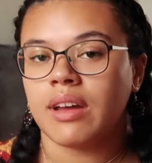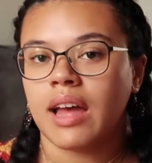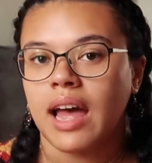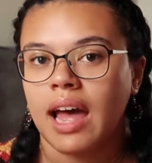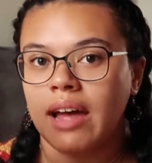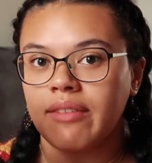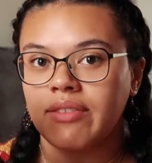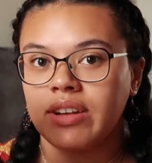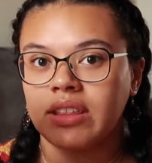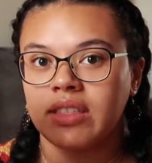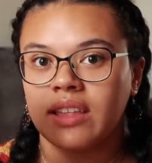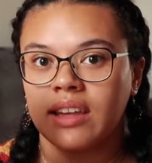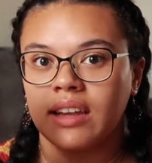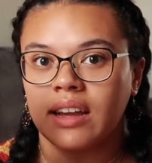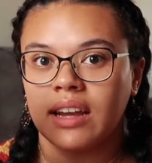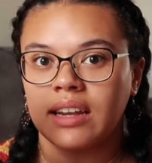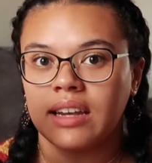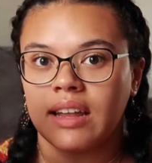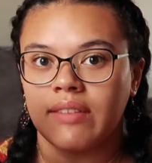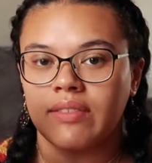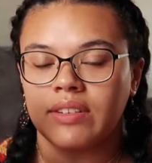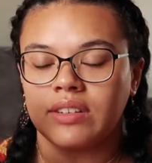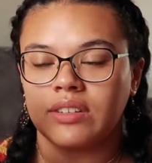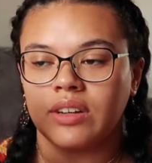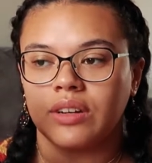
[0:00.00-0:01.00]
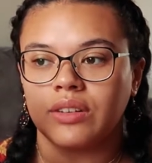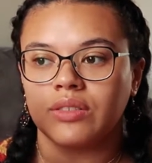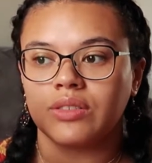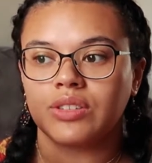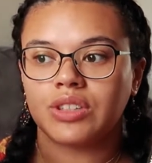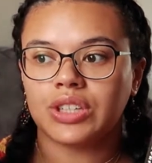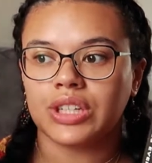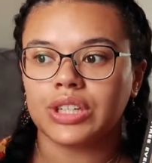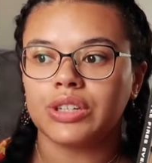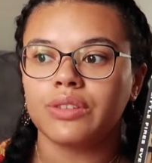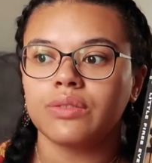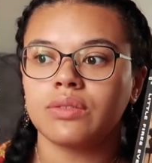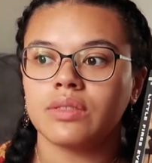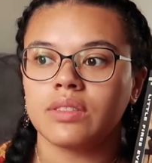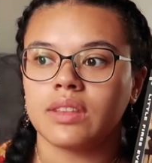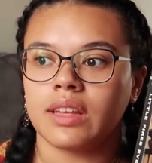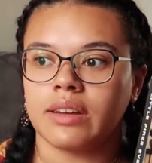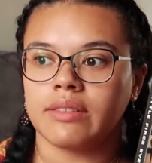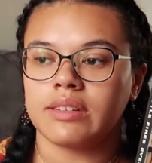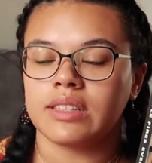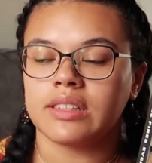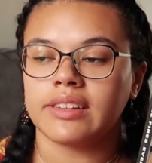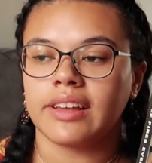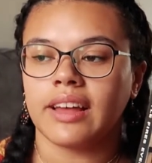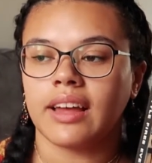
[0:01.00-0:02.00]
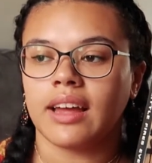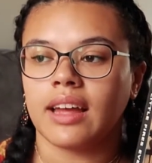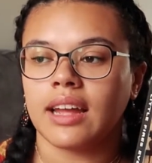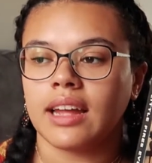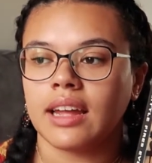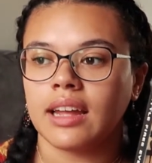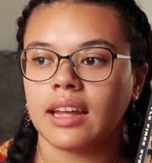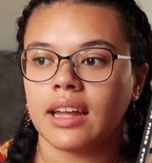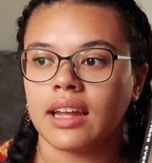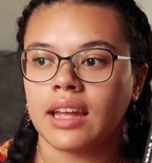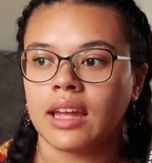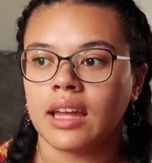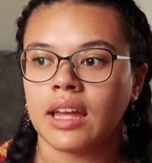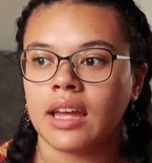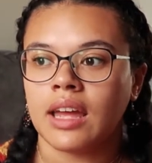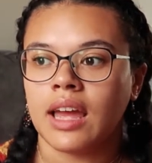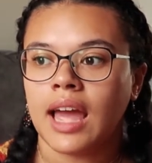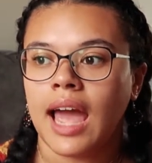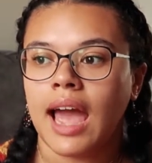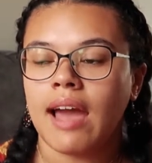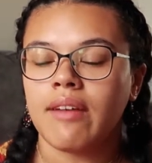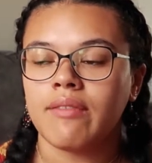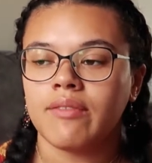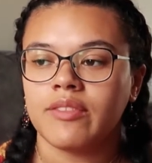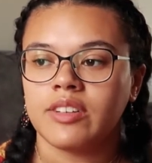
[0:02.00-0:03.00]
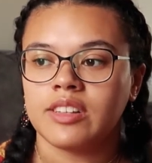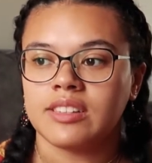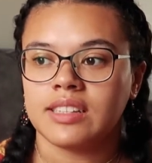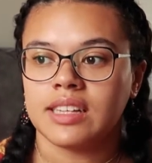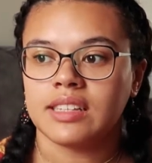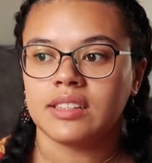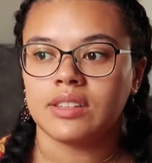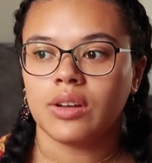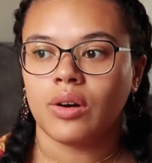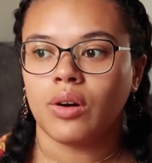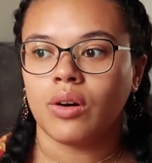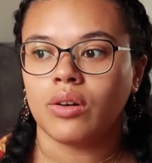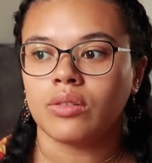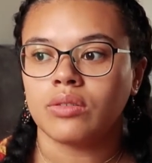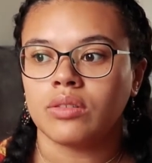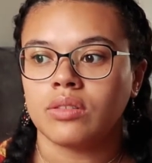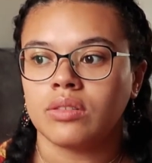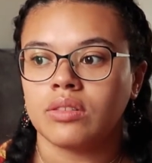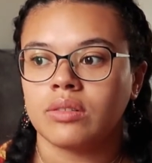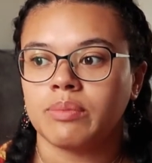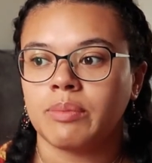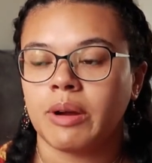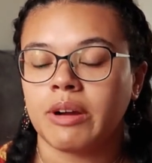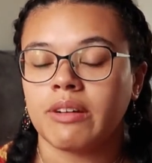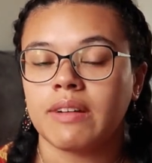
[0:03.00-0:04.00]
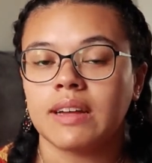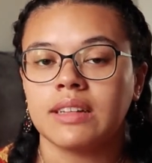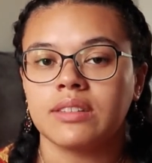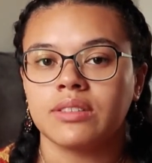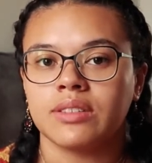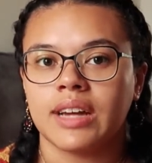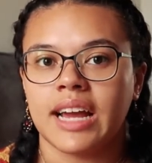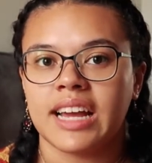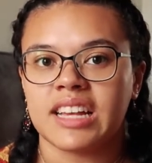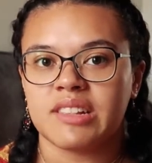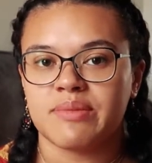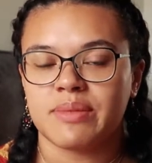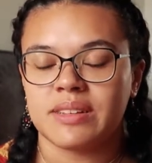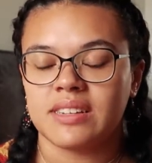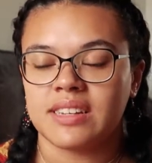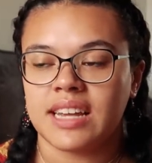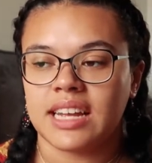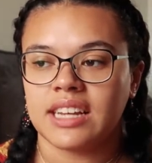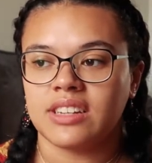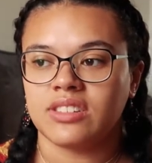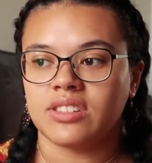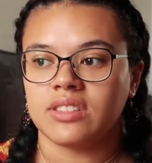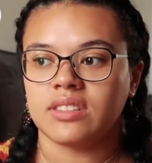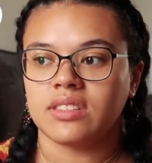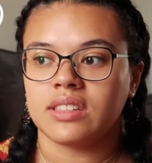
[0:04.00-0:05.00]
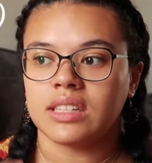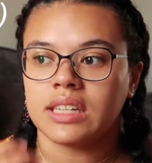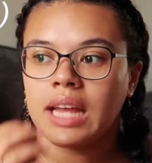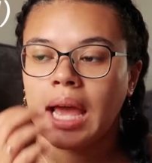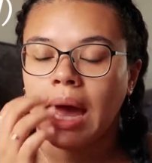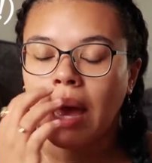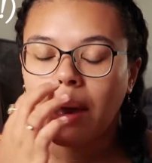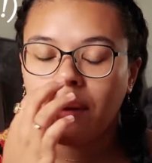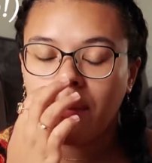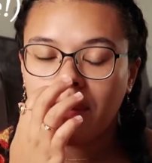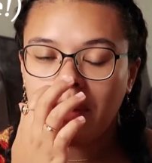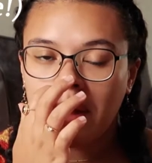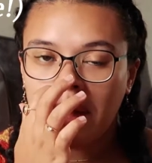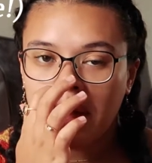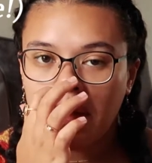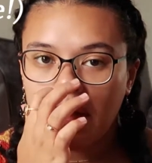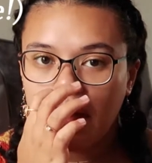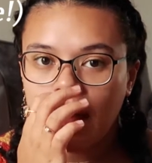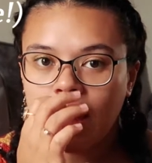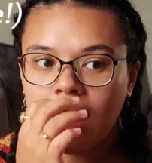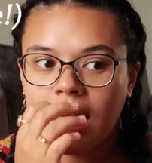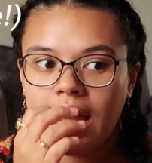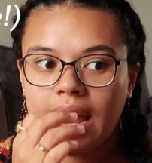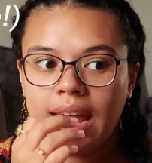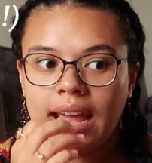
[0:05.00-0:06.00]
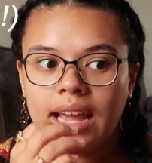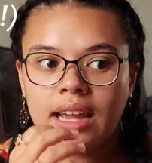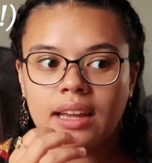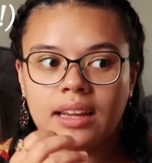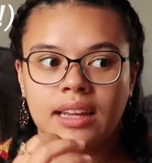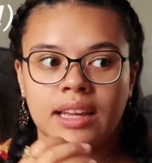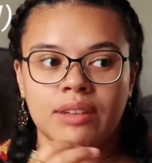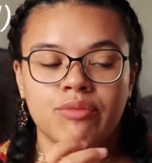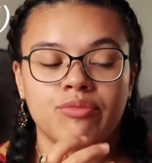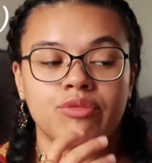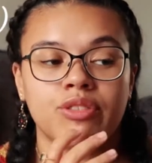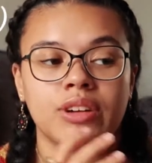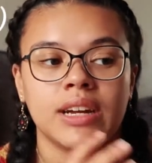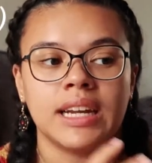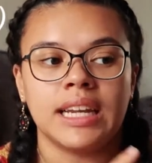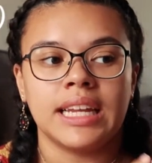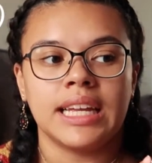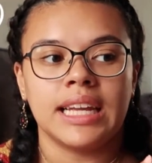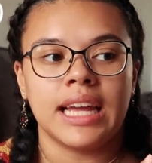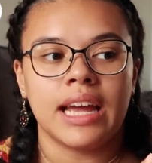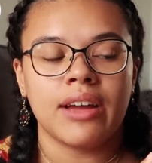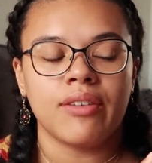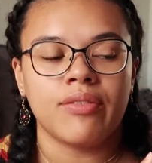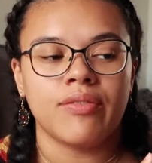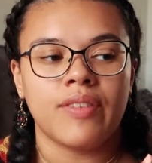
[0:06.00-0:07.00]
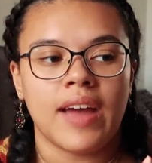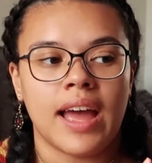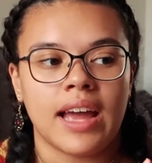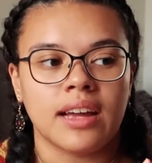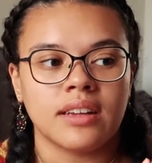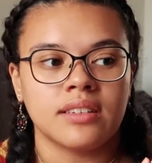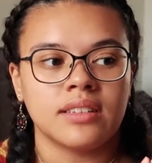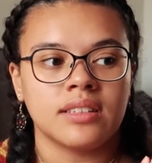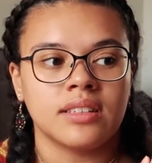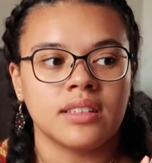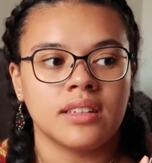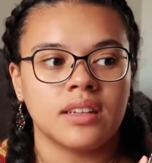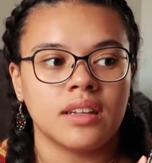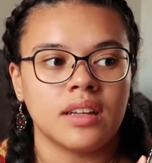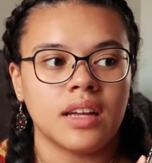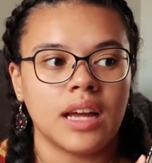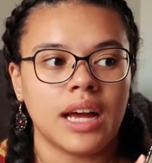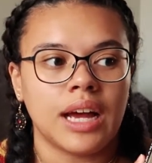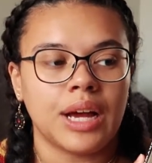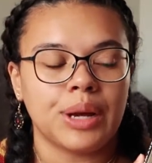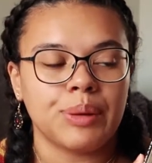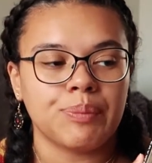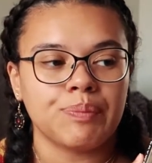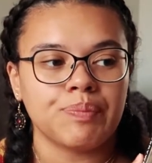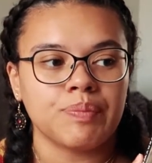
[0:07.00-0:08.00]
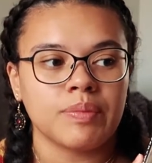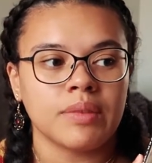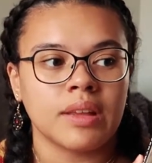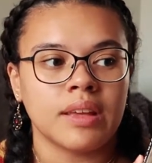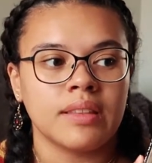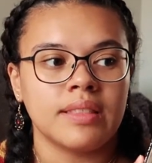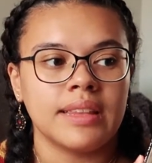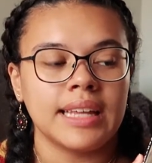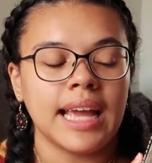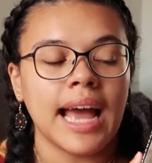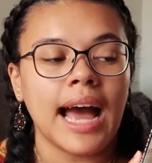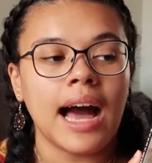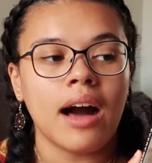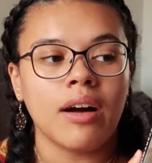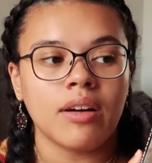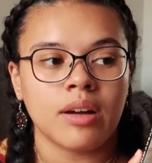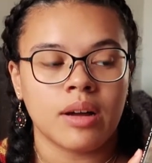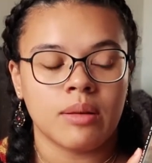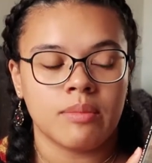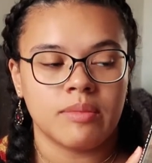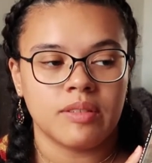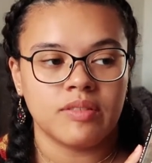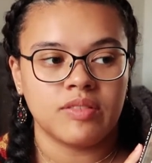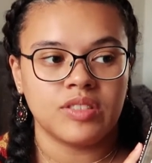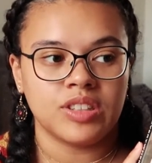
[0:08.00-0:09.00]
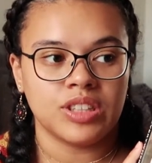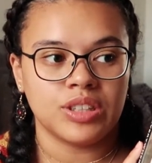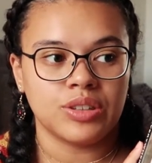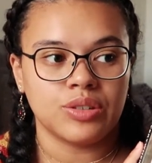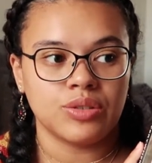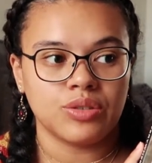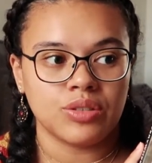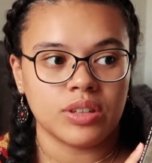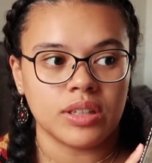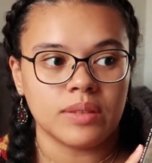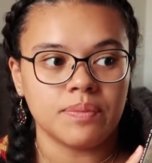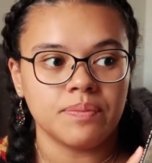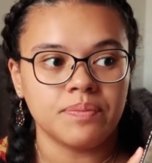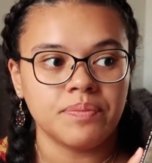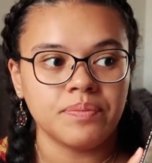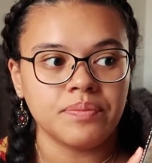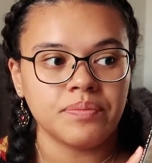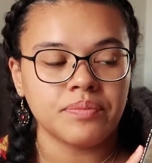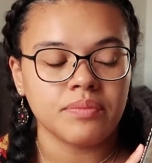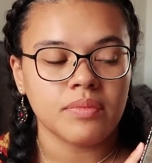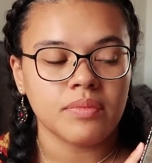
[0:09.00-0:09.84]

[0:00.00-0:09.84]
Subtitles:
Everything I Never Told You. There was an emphasis on parental expectations and how it can really affect the outcome of children